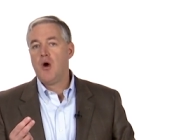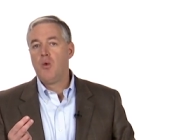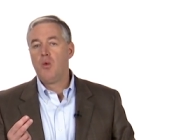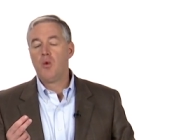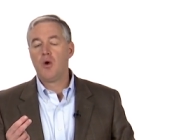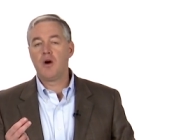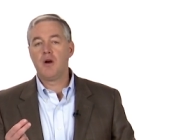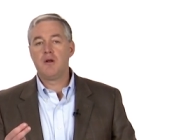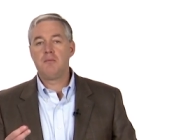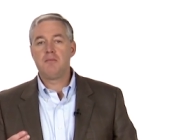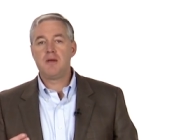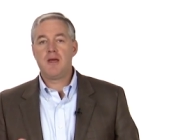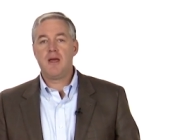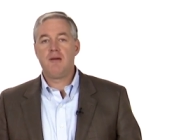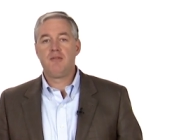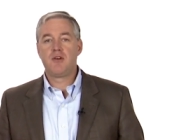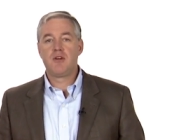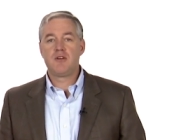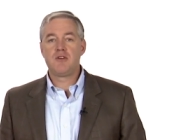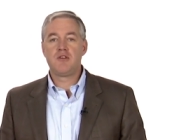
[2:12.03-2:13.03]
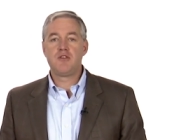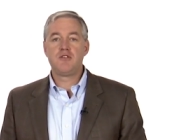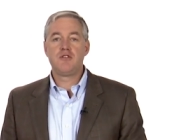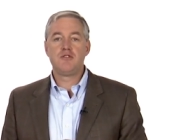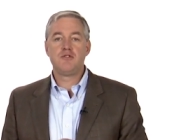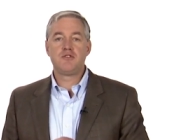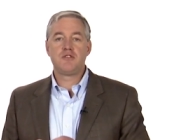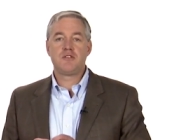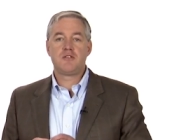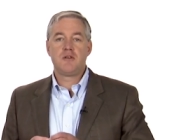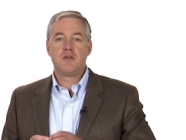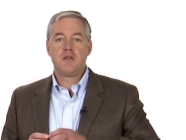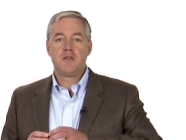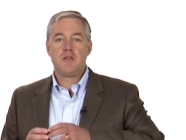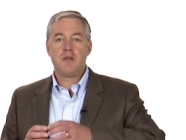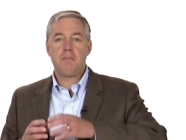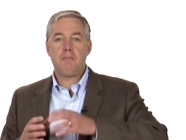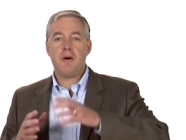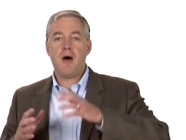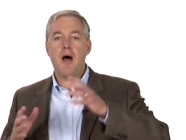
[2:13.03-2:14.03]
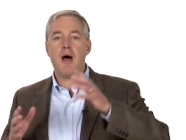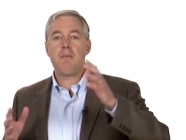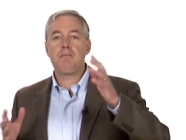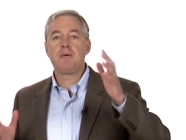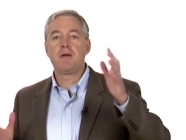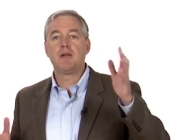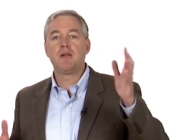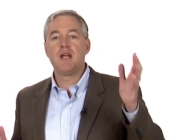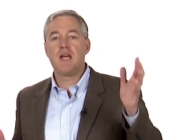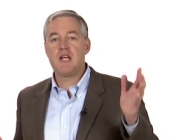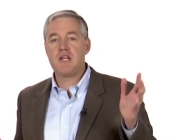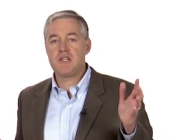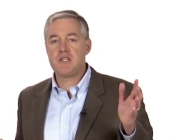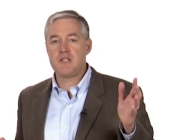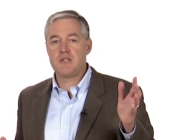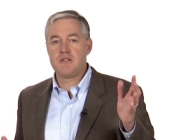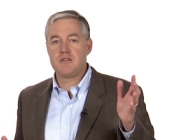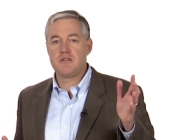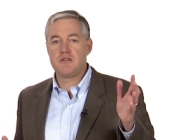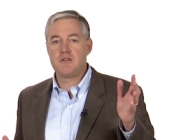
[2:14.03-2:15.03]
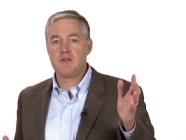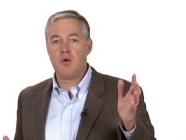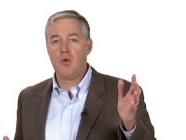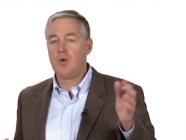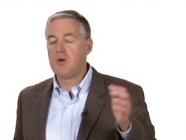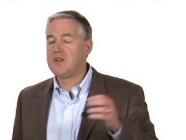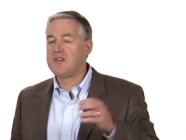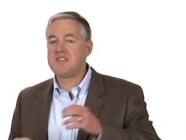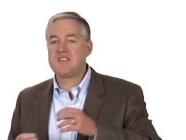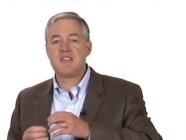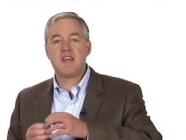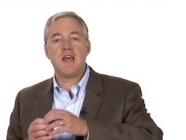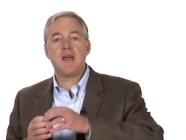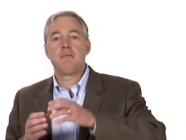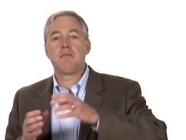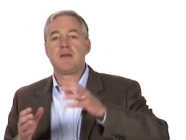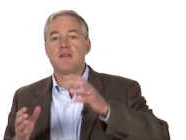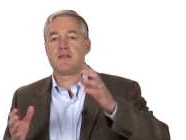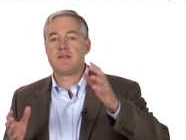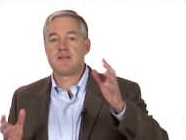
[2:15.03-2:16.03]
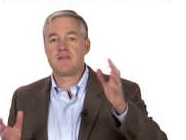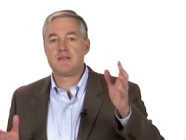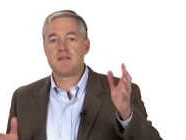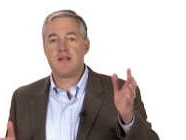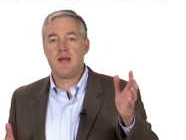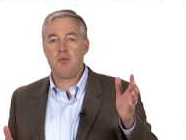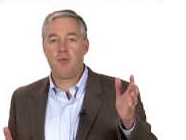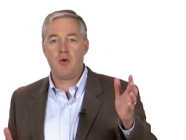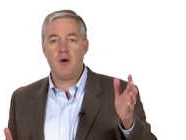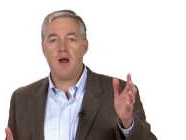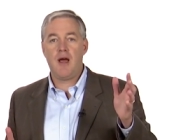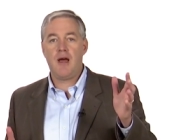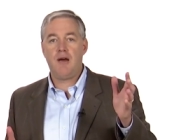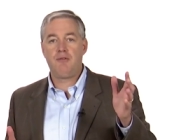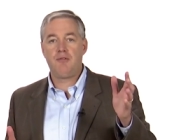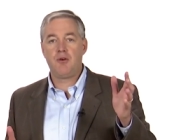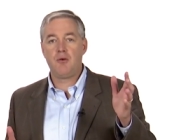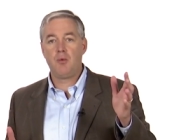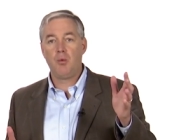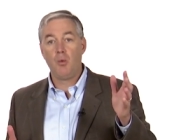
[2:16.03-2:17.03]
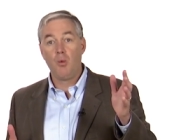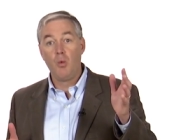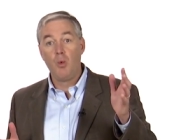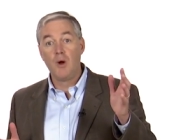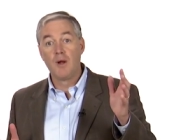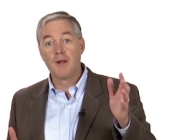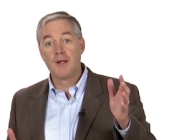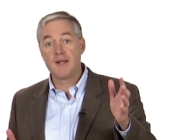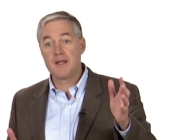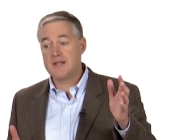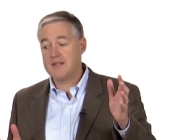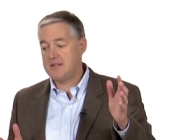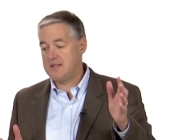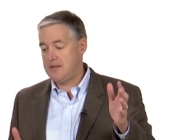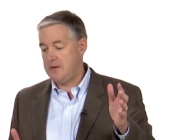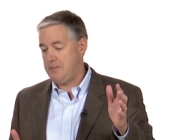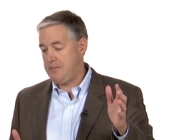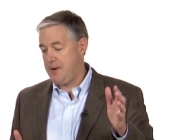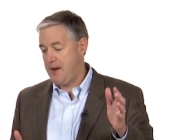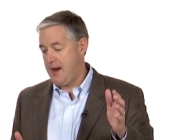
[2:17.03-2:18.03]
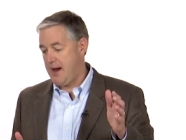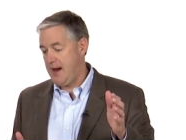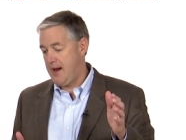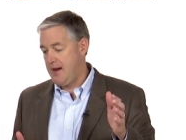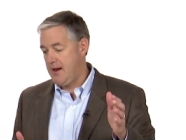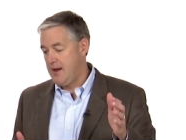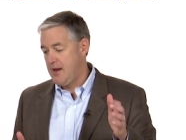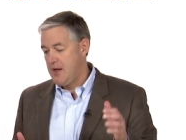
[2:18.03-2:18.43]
we're going to be able to deduce the populations or the segments that we're after willingness to pay.